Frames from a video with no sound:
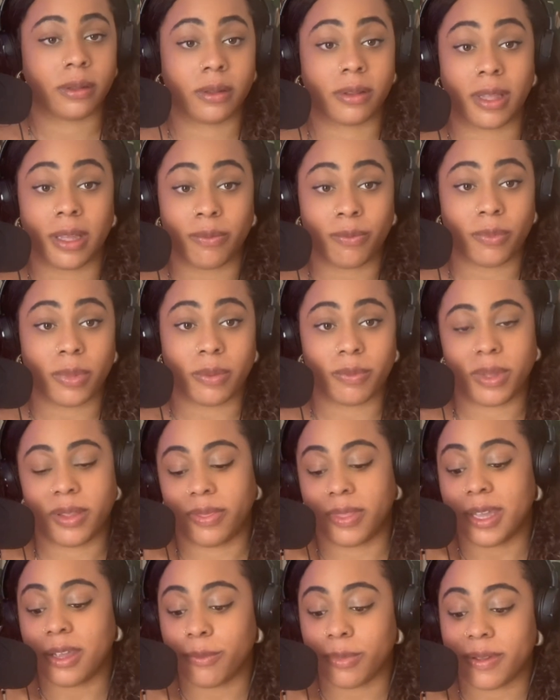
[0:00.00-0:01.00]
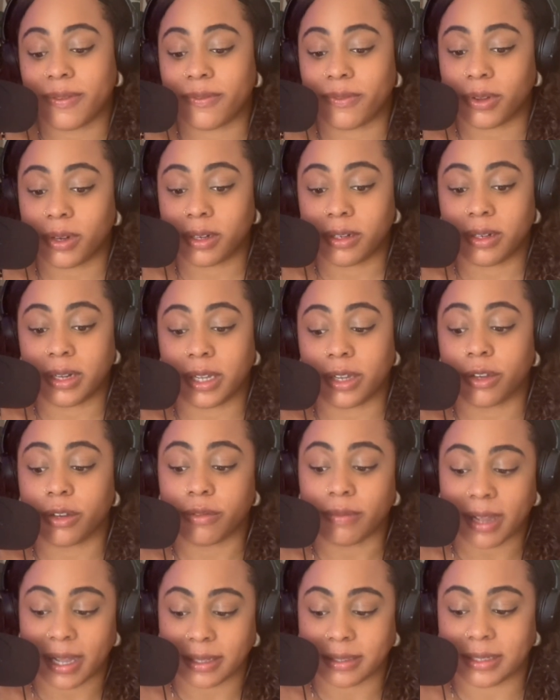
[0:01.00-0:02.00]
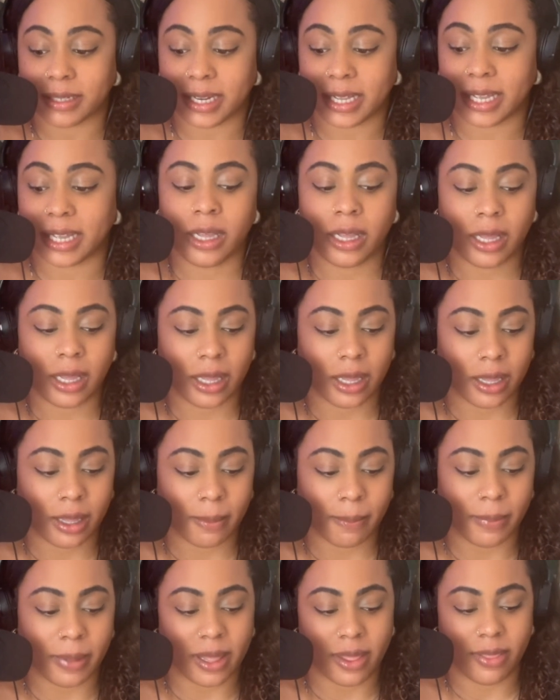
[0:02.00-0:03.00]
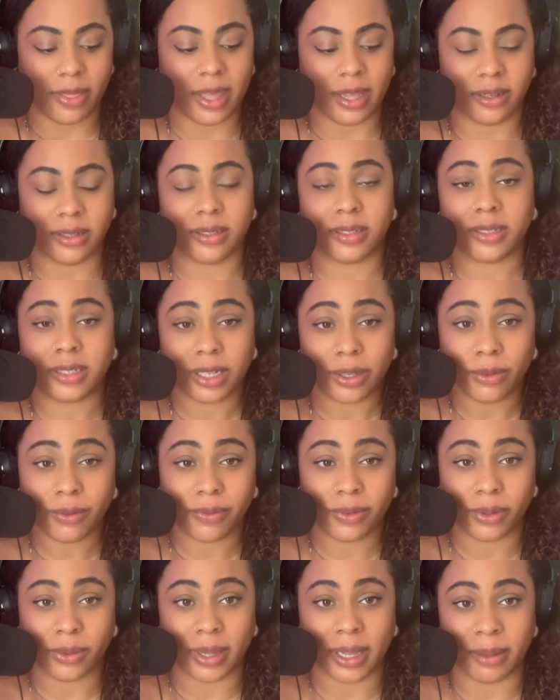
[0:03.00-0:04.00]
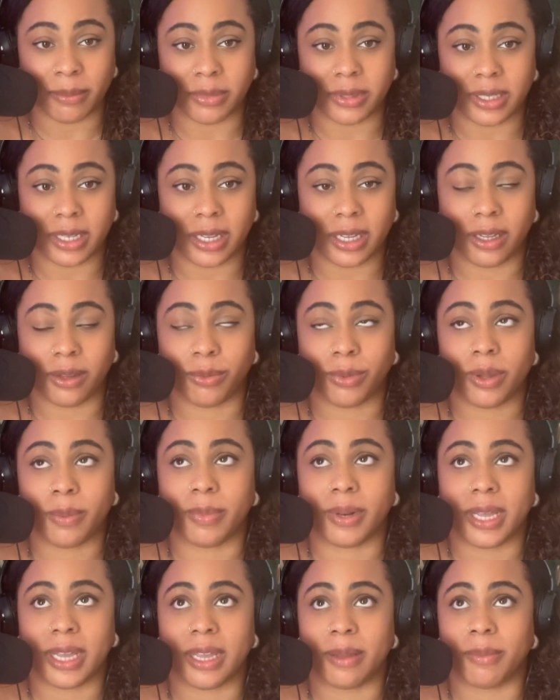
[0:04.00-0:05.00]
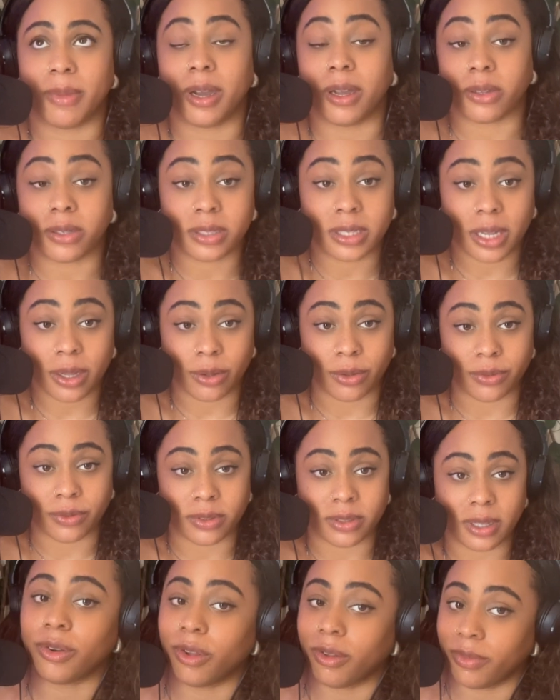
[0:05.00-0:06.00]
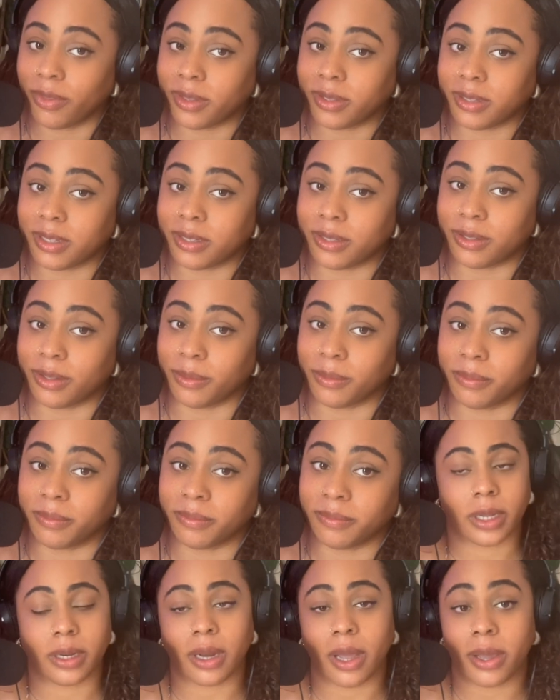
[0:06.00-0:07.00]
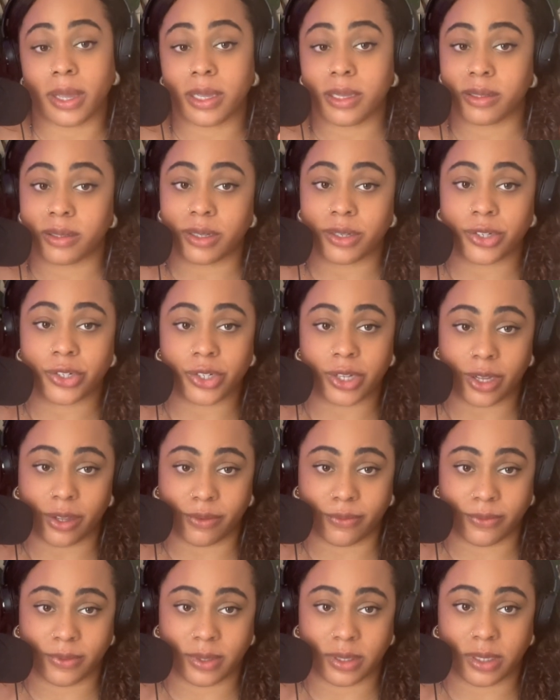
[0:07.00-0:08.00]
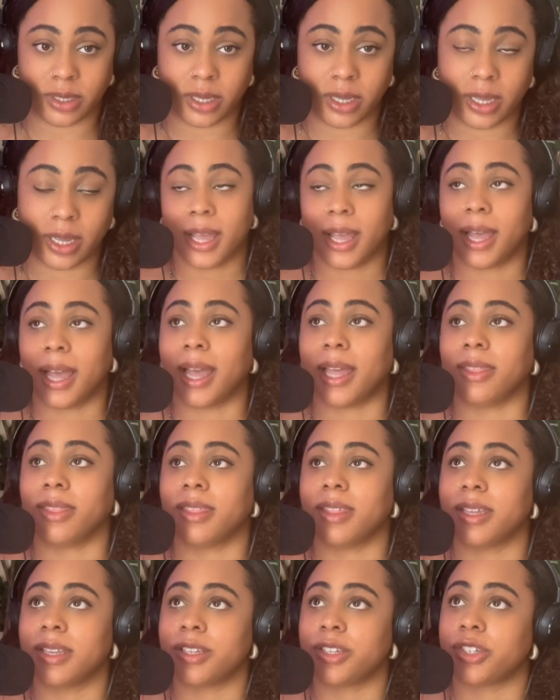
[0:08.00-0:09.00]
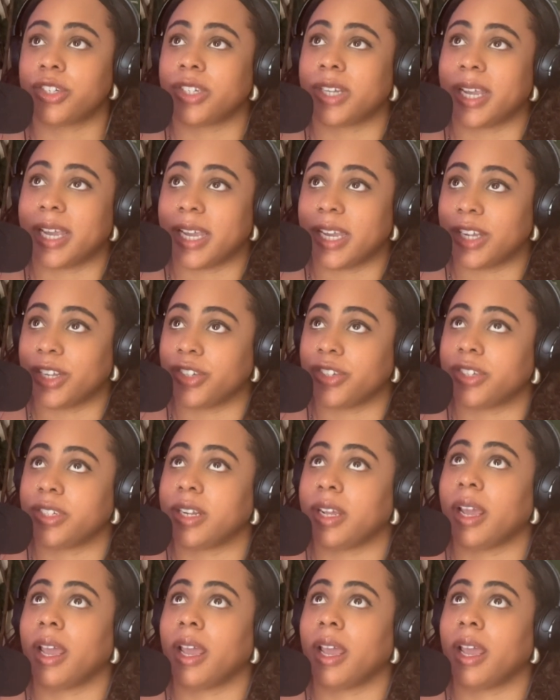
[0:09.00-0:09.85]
Then when we think we followed it correctly, but then still feel empty, we blame ourselves, not the system. Now here's the shift, and this changed